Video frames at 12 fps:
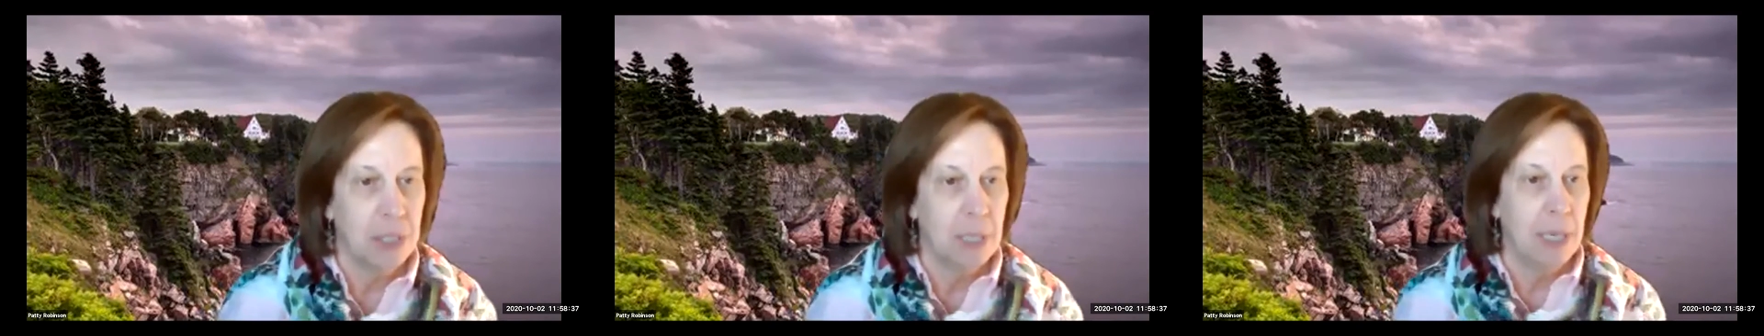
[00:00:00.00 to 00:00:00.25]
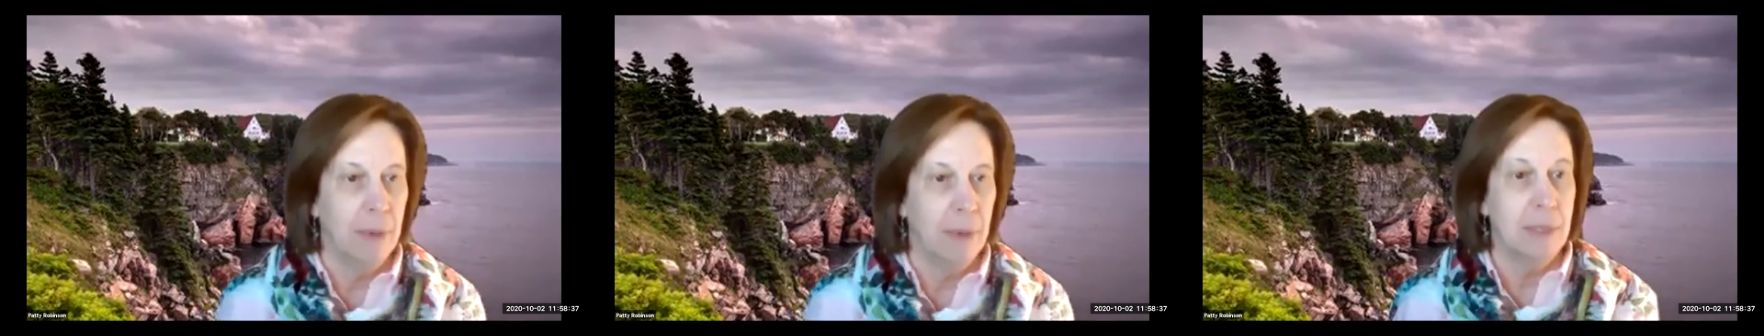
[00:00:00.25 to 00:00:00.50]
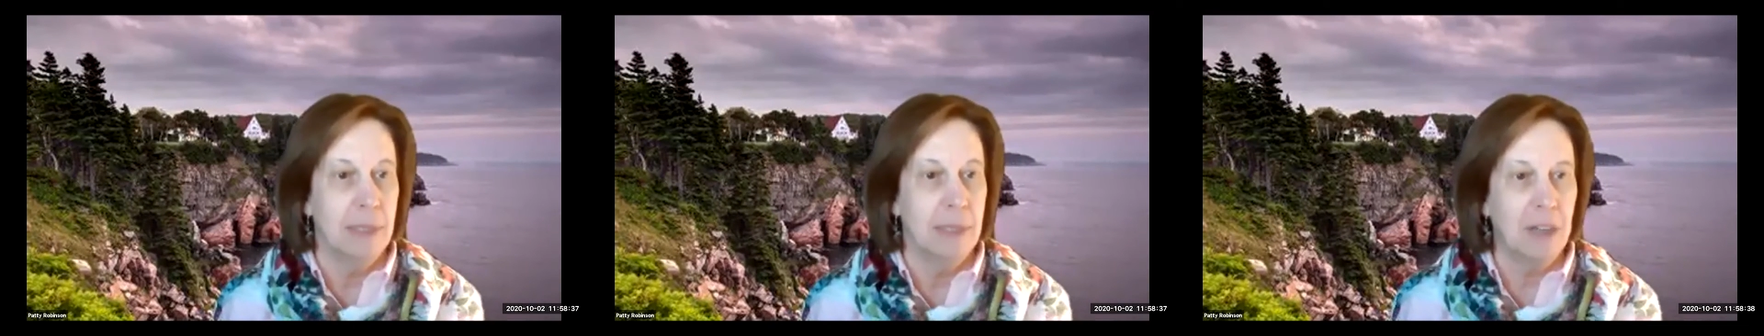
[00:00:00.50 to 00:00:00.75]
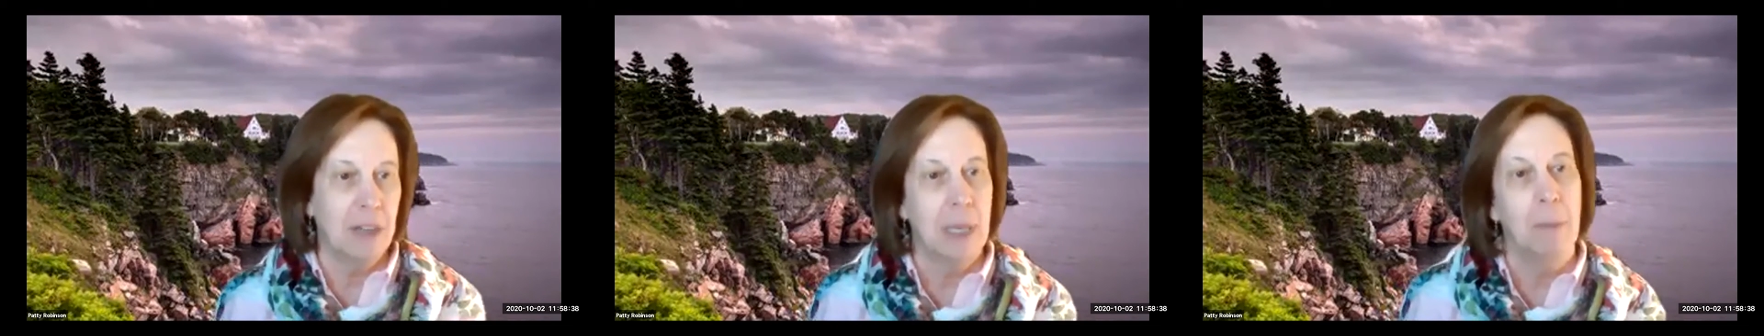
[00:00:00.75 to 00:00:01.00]
and this is actually
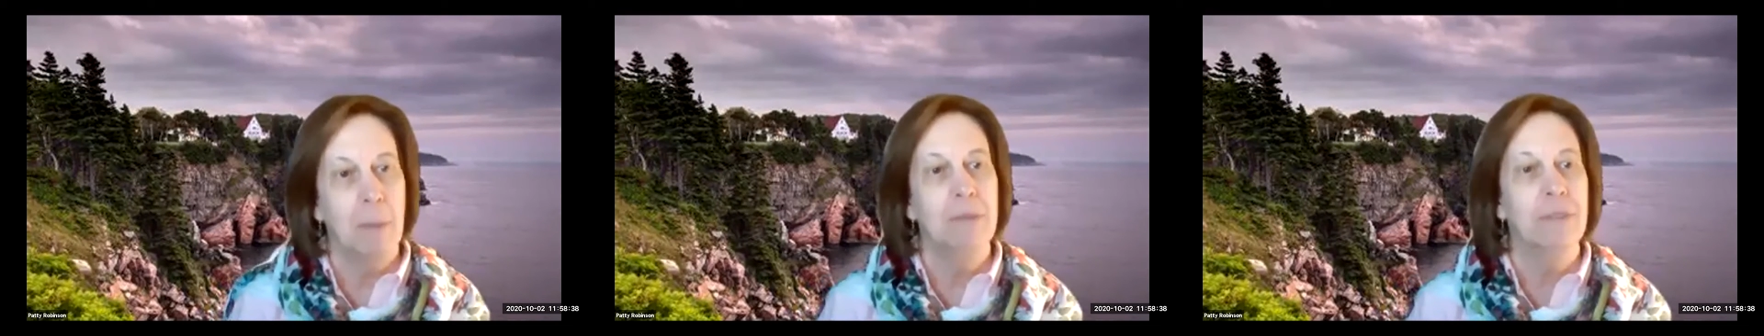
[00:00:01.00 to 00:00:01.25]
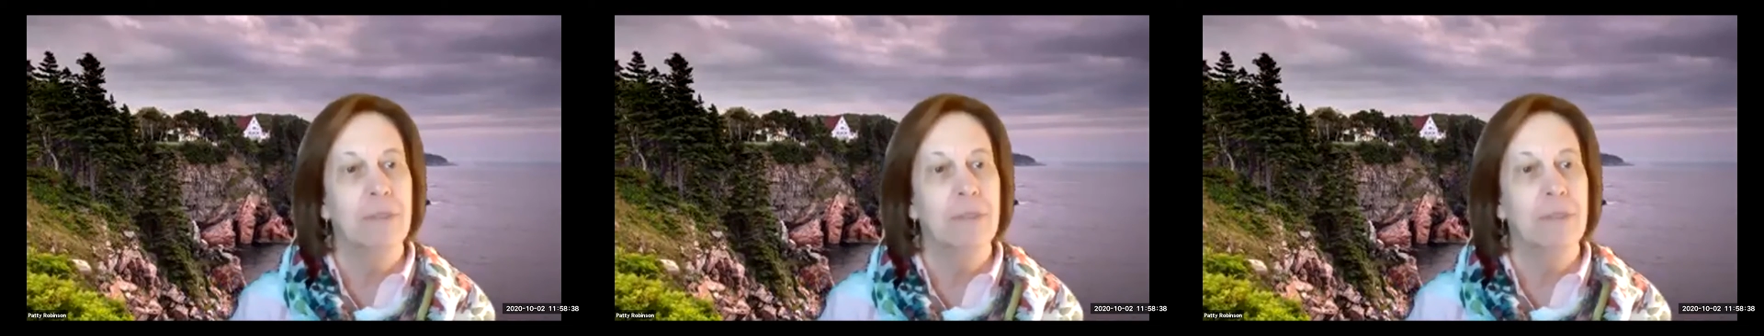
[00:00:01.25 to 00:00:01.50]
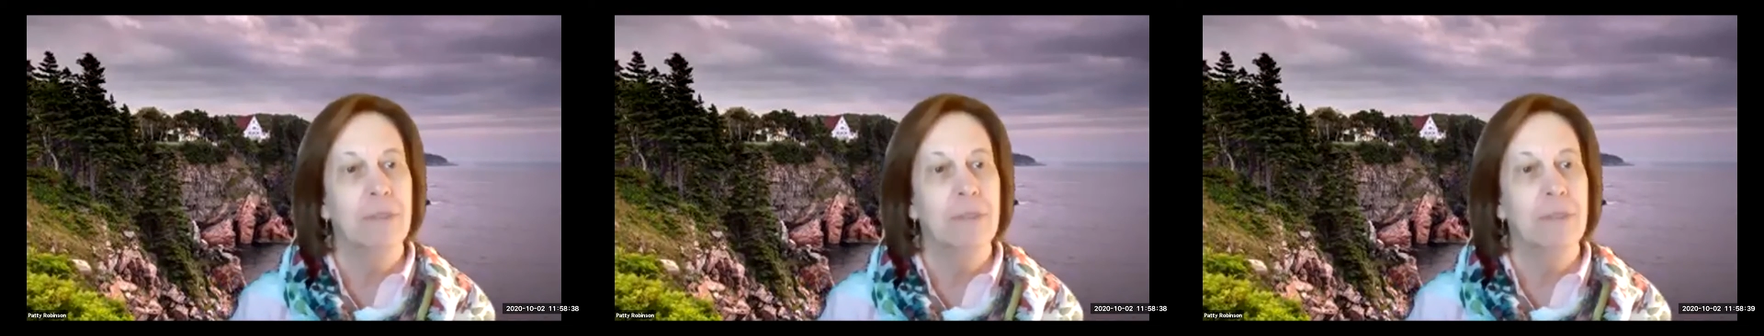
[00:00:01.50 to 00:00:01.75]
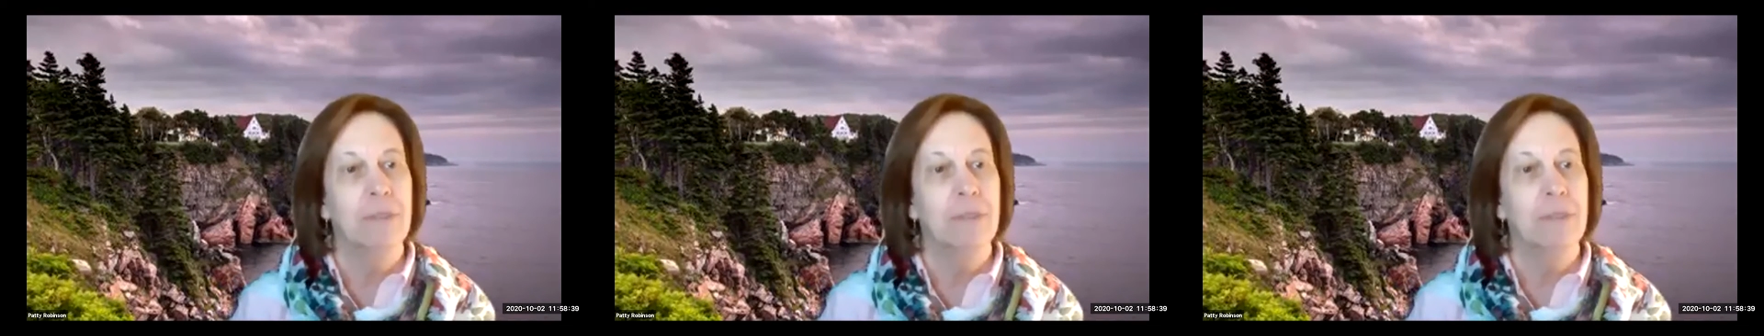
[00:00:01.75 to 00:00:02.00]
coming from
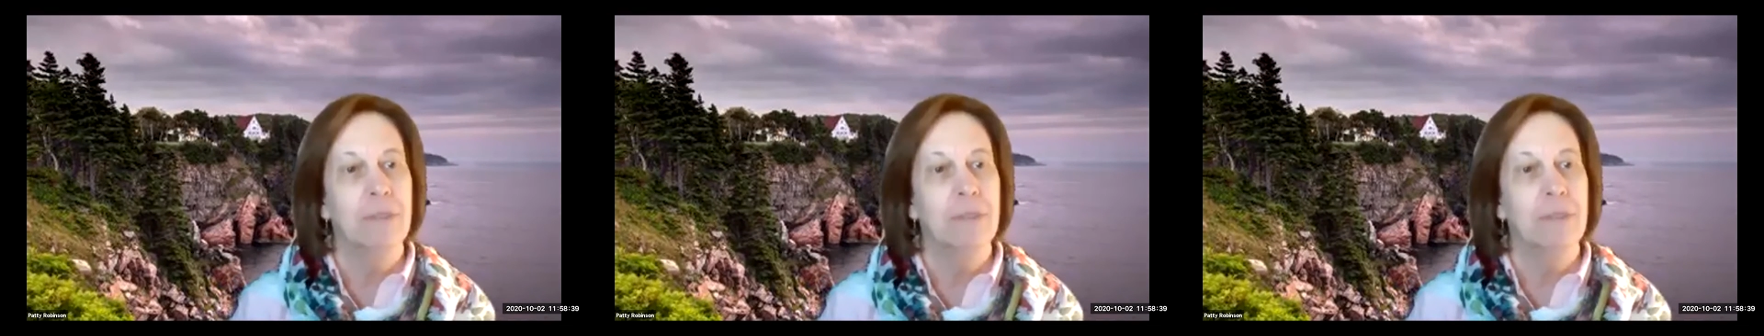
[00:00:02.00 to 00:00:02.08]
Kimberly.